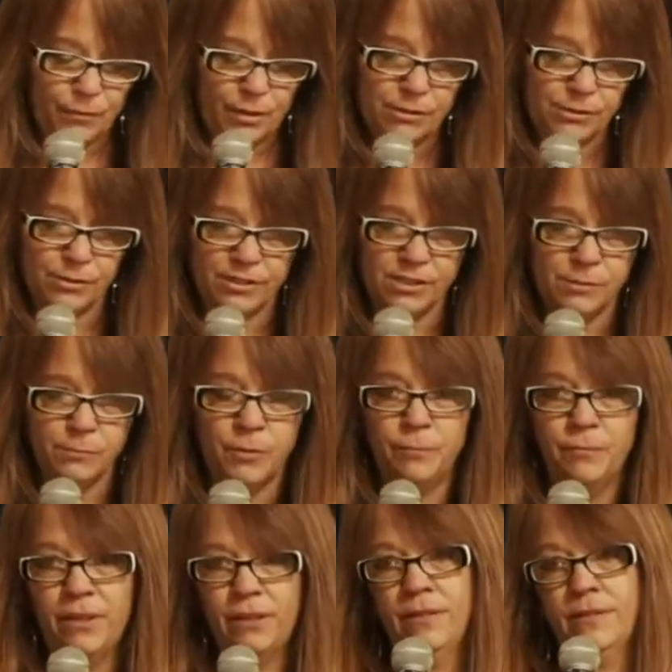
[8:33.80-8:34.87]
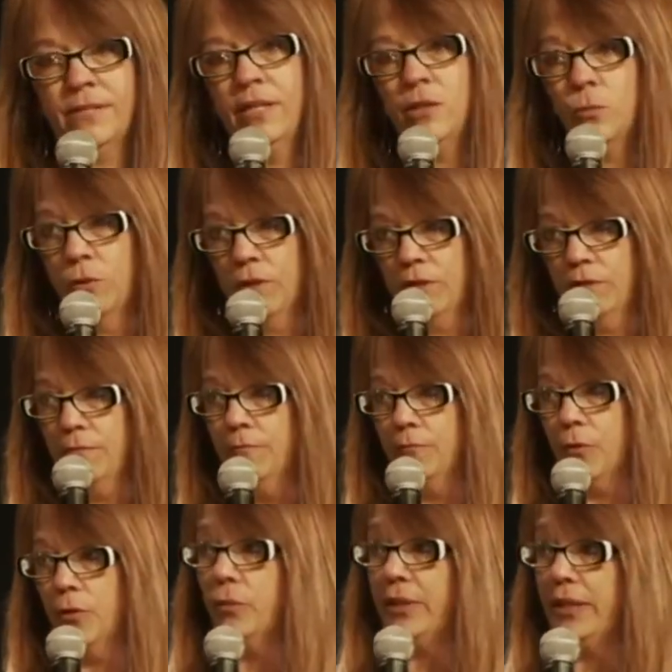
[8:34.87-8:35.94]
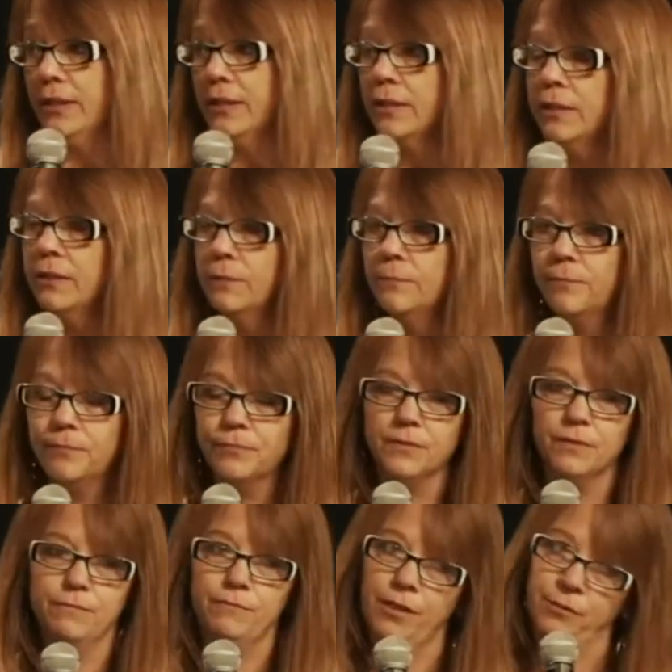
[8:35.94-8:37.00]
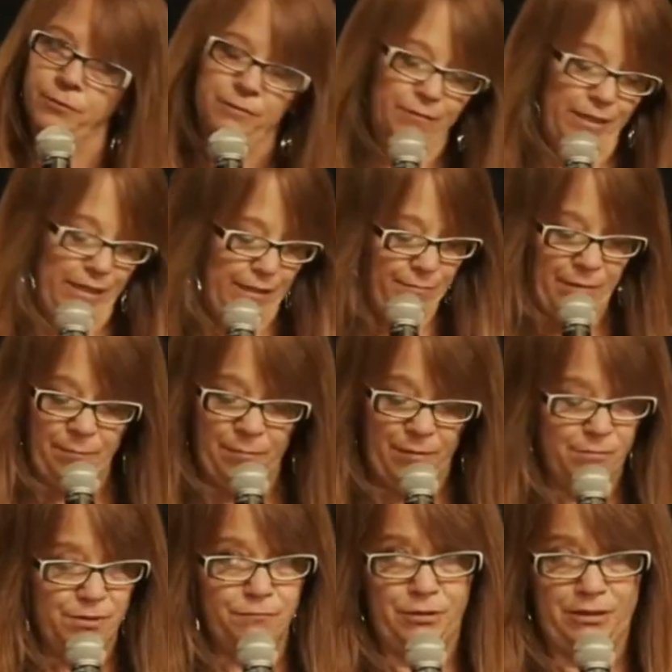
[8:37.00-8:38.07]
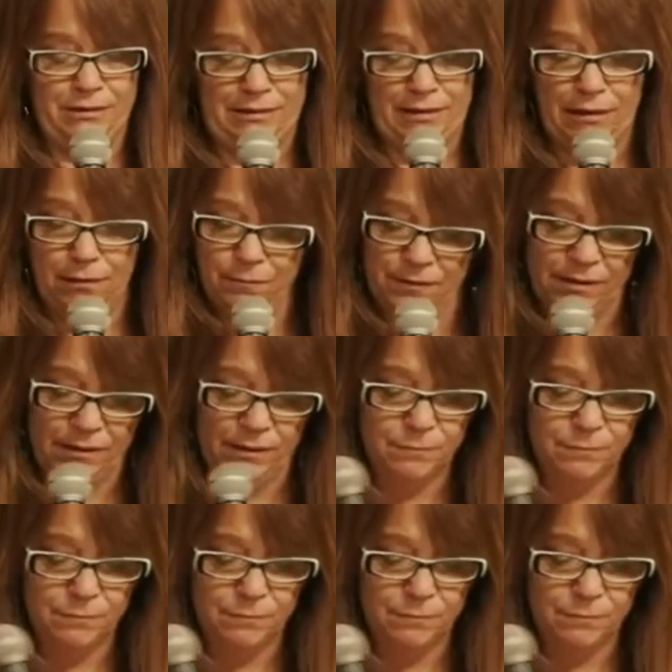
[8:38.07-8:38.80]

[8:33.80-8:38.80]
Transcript: So this put me in the psych ward for a week, following right in my mom's footsteps.